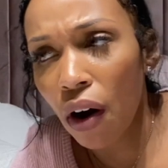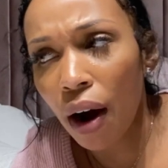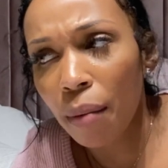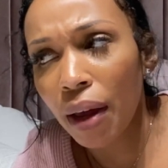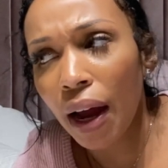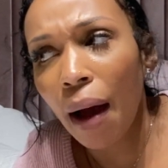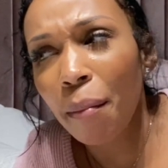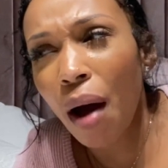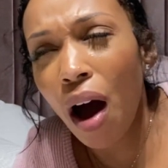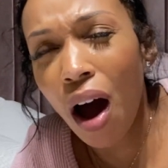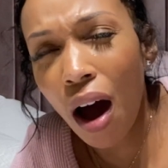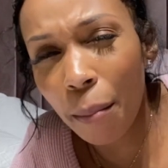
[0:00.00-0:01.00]
I'm like, I'm
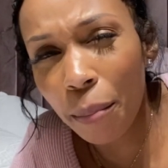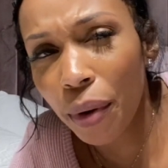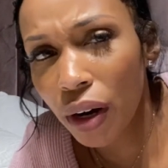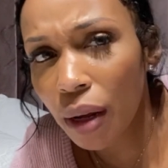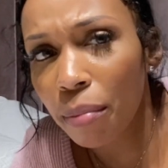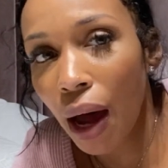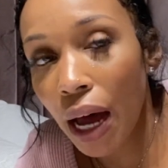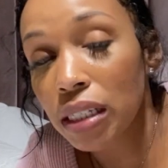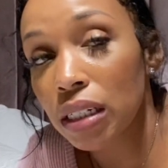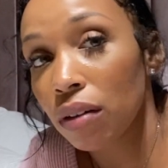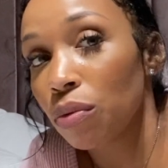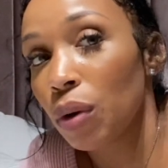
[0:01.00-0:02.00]
pretty
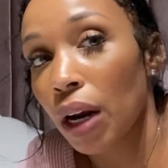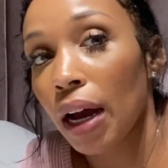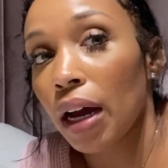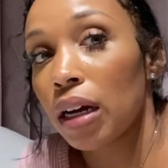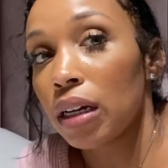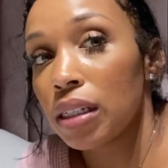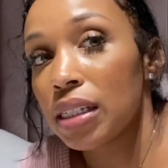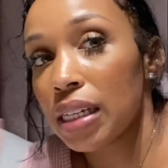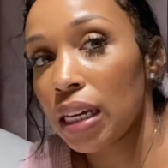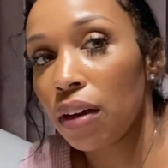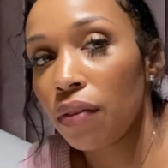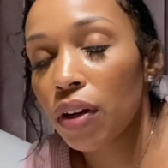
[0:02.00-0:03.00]
positive when I
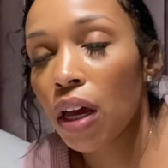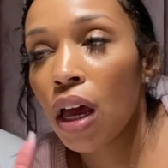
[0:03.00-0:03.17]
conceived.